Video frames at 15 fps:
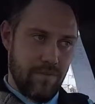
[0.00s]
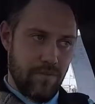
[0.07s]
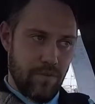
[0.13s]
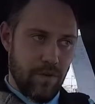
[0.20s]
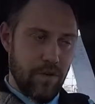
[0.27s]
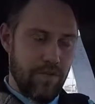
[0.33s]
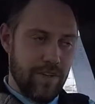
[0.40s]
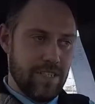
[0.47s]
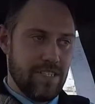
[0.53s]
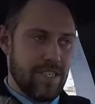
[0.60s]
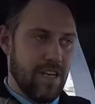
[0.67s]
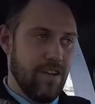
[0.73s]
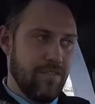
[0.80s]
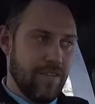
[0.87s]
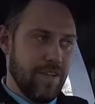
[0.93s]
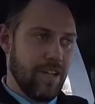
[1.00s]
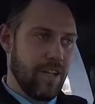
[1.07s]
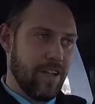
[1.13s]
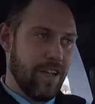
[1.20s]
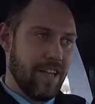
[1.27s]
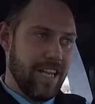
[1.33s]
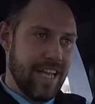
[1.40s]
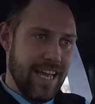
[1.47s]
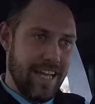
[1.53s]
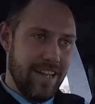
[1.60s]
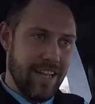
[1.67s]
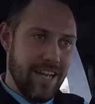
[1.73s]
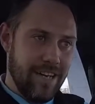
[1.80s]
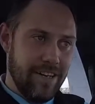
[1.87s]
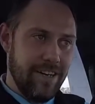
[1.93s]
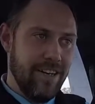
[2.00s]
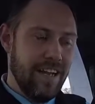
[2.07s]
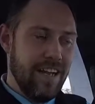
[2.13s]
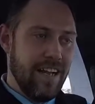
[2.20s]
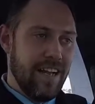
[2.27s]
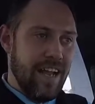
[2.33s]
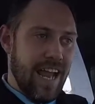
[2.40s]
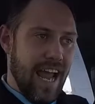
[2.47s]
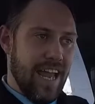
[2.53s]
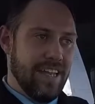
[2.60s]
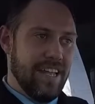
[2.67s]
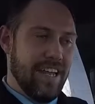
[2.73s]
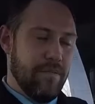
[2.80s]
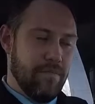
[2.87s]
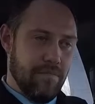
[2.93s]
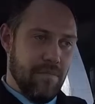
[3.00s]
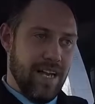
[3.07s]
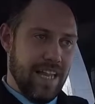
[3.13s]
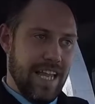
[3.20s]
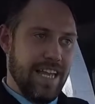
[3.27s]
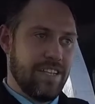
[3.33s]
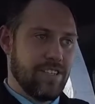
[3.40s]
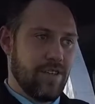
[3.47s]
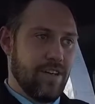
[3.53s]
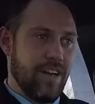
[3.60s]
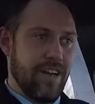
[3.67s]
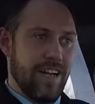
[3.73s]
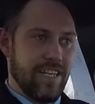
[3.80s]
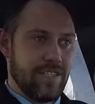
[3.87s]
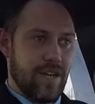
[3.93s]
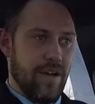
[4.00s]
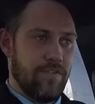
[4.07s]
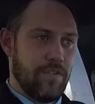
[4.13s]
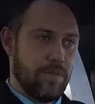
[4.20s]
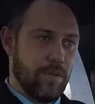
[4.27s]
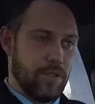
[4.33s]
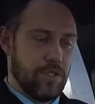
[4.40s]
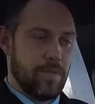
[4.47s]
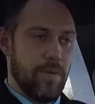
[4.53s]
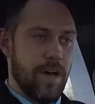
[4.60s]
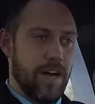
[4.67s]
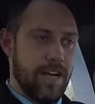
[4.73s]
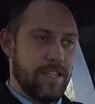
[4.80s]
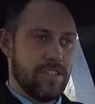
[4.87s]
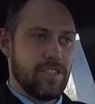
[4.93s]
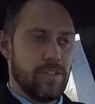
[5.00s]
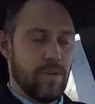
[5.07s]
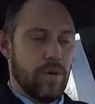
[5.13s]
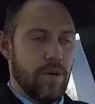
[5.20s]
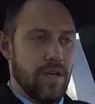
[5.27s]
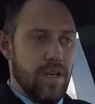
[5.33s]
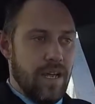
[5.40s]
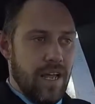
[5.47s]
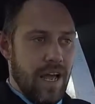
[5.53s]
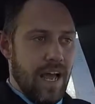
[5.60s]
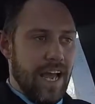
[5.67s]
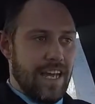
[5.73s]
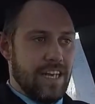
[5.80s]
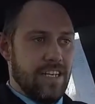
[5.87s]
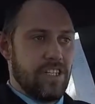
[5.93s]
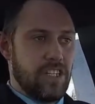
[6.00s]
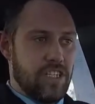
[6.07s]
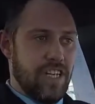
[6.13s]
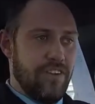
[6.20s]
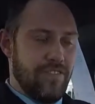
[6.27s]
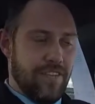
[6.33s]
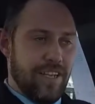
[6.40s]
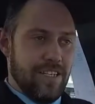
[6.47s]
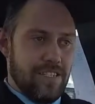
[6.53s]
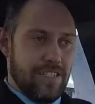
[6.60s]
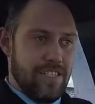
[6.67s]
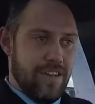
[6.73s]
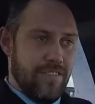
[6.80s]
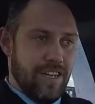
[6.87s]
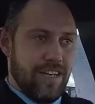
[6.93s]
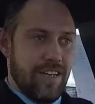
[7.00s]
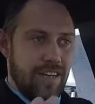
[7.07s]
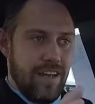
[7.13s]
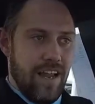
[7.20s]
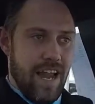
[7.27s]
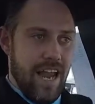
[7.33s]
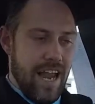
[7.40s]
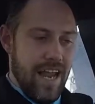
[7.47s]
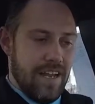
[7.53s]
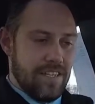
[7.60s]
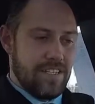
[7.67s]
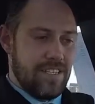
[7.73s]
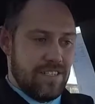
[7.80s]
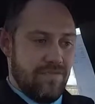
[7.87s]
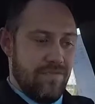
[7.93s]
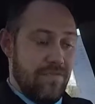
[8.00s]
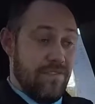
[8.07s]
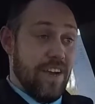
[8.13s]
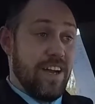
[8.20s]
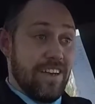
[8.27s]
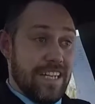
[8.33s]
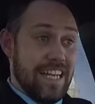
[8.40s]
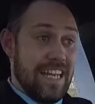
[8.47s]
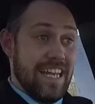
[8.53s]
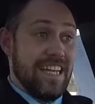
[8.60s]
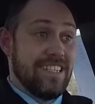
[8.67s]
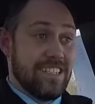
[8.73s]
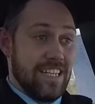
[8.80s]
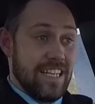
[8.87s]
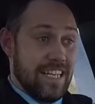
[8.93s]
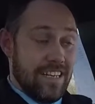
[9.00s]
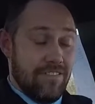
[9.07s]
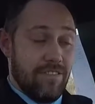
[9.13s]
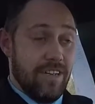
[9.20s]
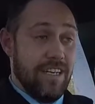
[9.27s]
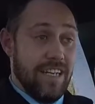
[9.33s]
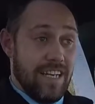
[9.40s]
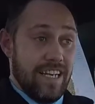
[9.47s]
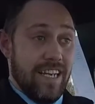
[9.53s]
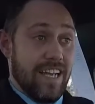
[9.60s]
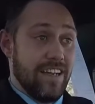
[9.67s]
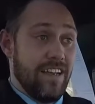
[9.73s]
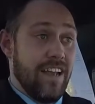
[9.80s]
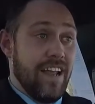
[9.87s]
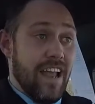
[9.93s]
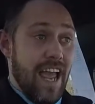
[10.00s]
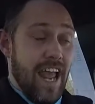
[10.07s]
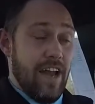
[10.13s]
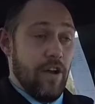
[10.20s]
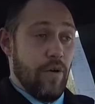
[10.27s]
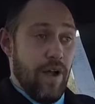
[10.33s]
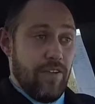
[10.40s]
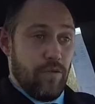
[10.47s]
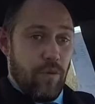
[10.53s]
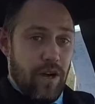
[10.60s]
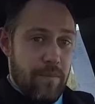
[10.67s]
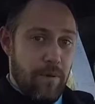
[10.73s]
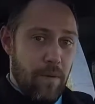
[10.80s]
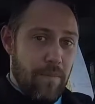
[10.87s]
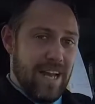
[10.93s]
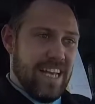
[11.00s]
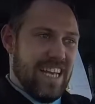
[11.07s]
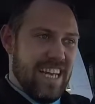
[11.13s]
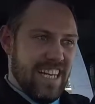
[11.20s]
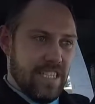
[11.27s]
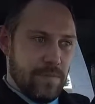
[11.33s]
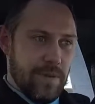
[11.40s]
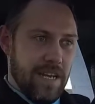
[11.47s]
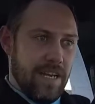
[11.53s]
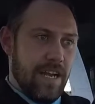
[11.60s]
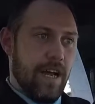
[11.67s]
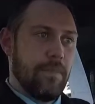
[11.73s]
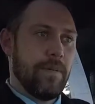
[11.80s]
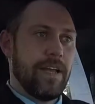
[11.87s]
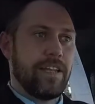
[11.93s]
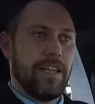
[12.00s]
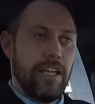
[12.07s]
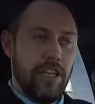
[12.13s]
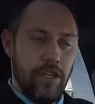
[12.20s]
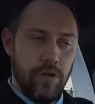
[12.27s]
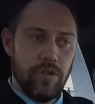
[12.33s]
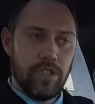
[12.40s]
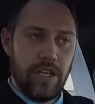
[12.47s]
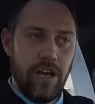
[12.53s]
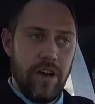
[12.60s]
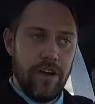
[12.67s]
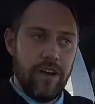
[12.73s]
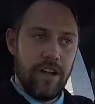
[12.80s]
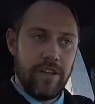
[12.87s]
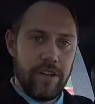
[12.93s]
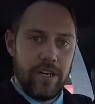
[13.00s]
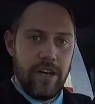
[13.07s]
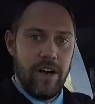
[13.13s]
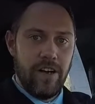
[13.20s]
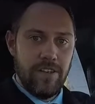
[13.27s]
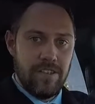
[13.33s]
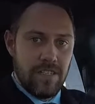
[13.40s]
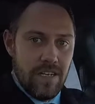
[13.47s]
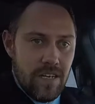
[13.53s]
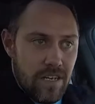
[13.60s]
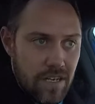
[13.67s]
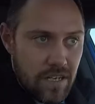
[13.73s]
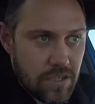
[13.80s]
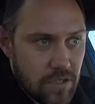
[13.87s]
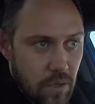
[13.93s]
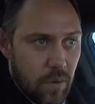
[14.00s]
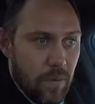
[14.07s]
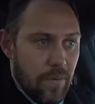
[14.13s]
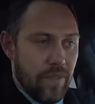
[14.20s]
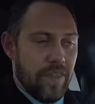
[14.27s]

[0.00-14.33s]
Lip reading: roof itself and the headliner. And then my legs are in a nice comfortable spot. So I can shift this Civic fairly easily, really. And I don't have to worry about my knees being up like they usually are in other cars. So